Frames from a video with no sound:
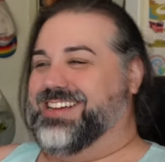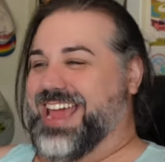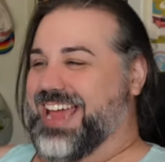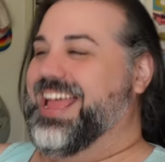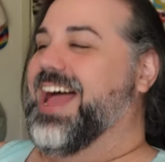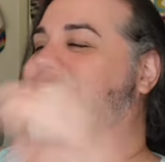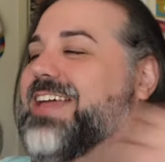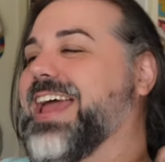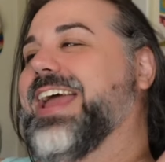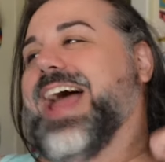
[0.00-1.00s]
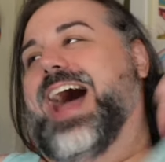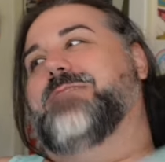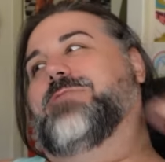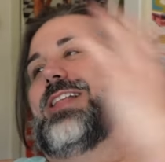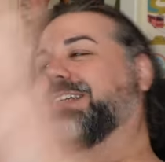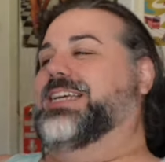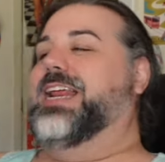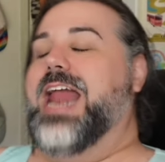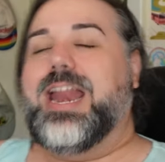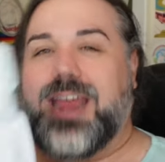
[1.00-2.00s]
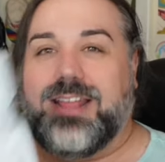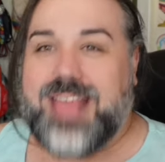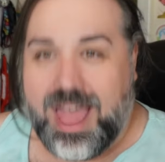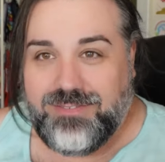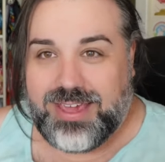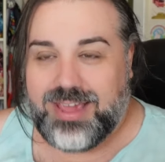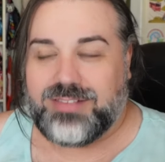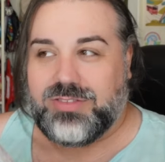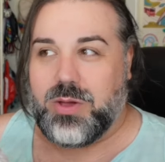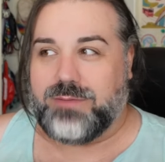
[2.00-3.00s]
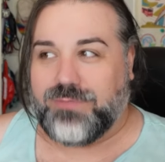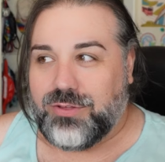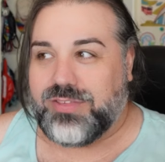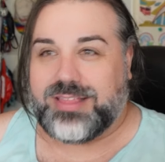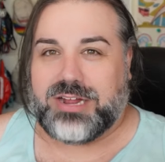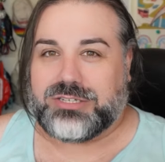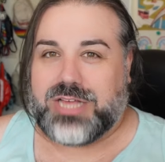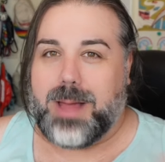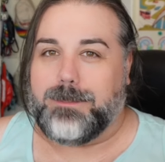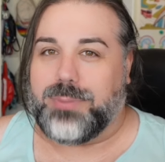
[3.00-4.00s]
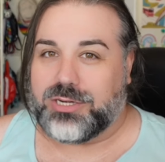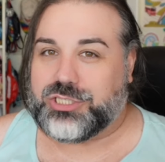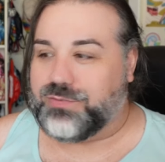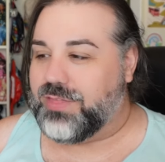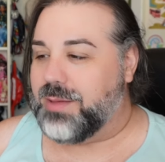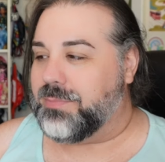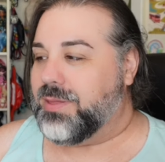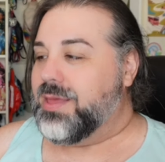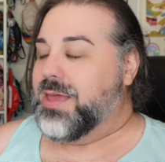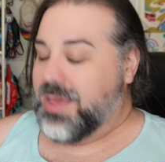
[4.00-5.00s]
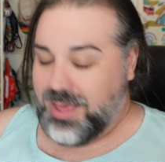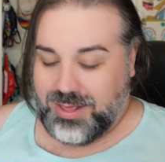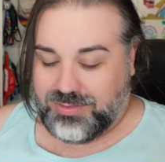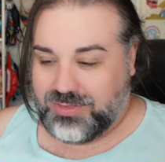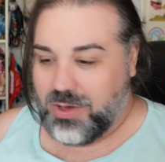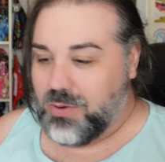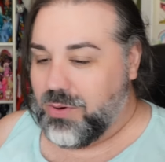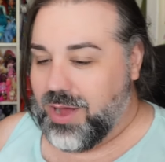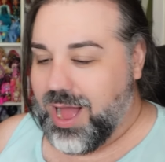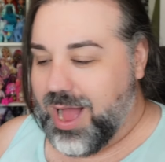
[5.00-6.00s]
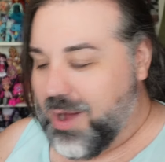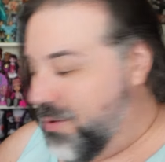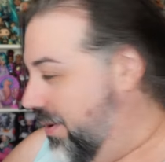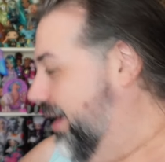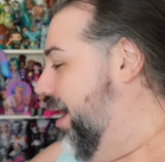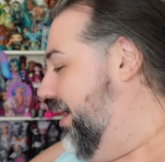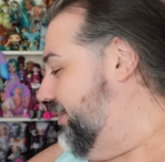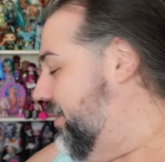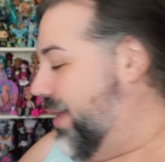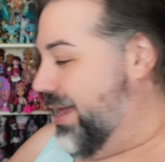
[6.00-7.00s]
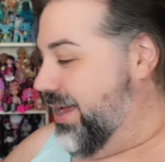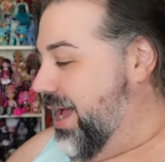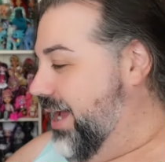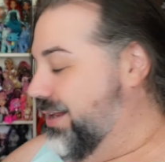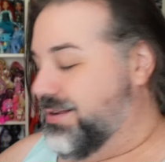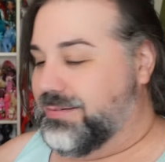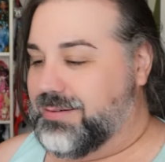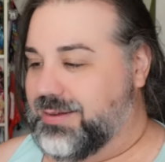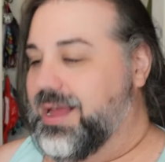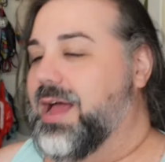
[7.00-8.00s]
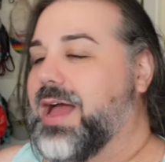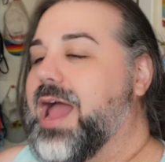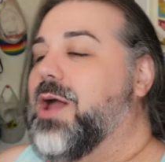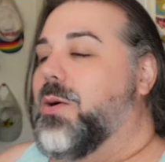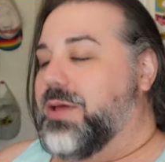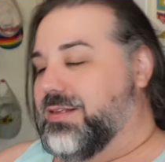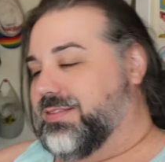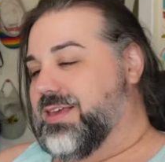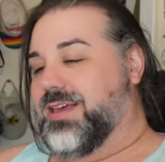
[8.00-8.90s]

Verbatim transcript: okay, okay, I'm really excited. And it's heavy, so it feels like there's a bunch of them. So, oh my gosh, okay. I, uh, I always